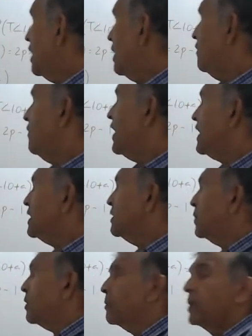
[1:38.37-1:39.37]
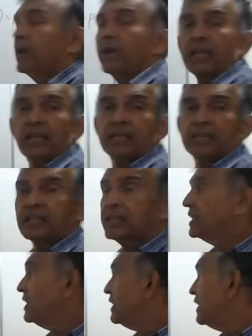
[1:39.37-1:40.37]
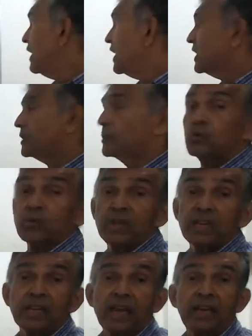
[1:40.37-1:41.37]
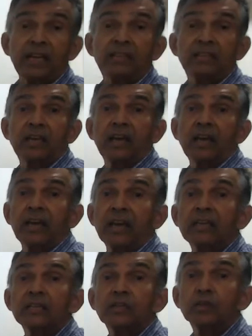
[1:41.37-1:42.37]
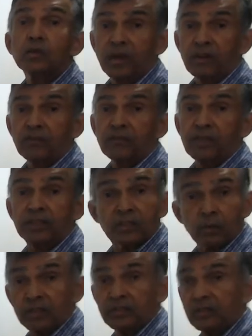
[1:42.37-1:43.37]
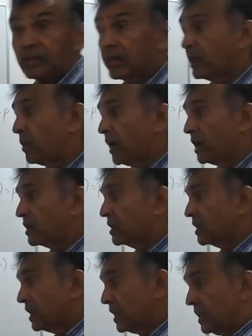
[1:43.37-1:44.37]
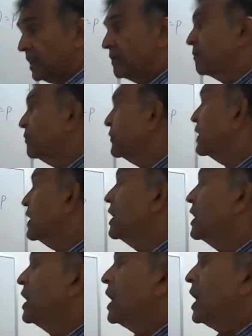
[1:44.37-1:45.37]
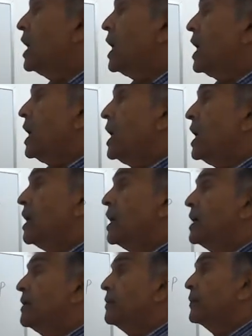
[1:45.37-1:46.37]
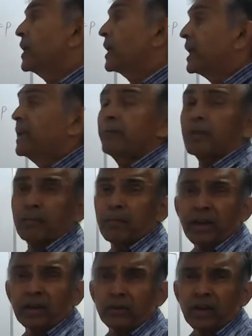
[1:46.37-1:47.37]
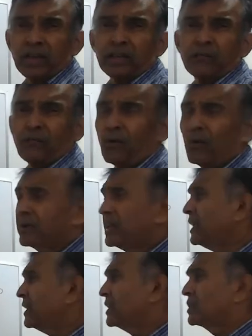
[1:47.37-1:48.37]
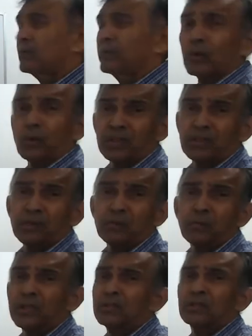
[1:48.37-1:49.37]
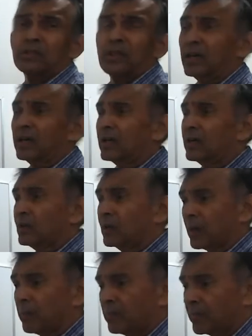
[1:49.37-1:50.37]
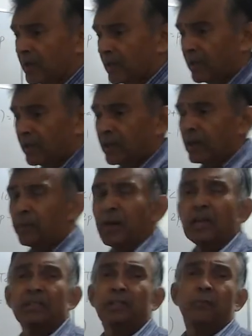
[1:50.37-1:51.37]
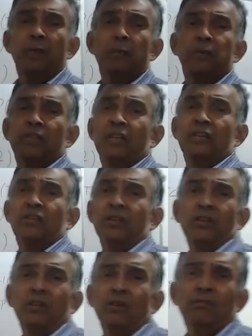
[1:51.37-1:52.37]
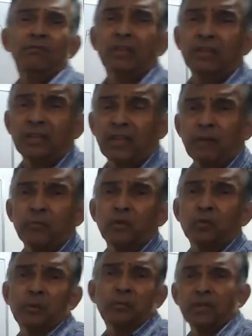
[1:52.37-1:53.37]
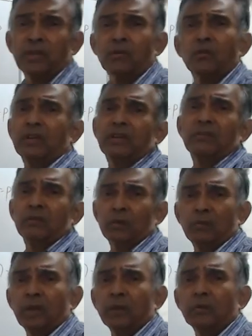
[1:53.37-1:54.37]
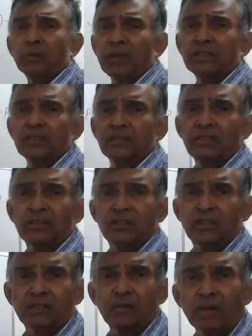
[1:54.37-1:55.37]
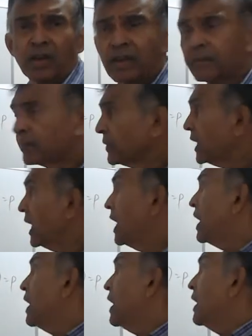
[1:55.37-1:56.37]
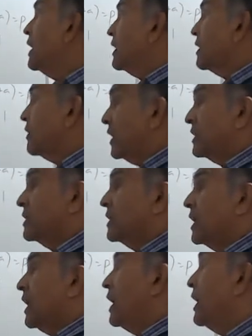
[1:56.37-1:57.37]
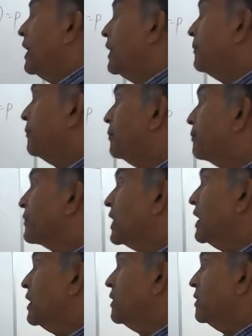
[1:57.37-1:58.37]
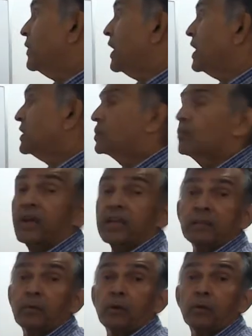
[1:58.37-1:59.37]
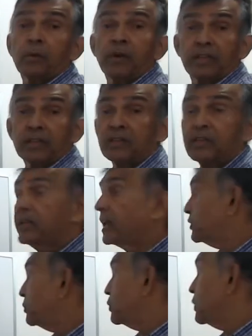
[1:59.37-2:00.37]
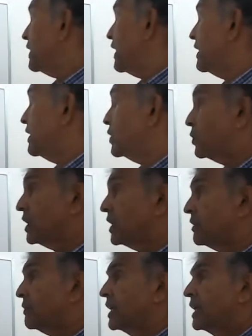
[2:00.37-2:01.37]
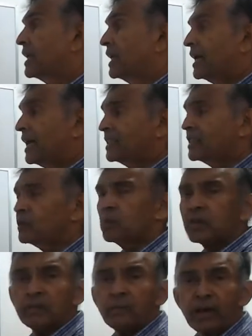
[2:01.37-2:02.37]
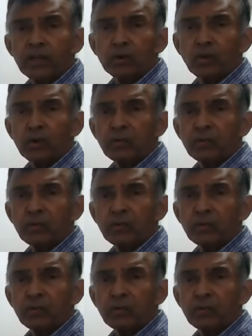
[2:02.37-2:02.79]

Find the probability that t lies between 8 and 12. That's the question in part E. Again, let me remind you, right? For details of the question, please look up your past paper section. You know, the Cambridge website. You'll be able to access these things. Okay, great. We asked to find the probability that t lies between 8 and 12. I just want to remind you what we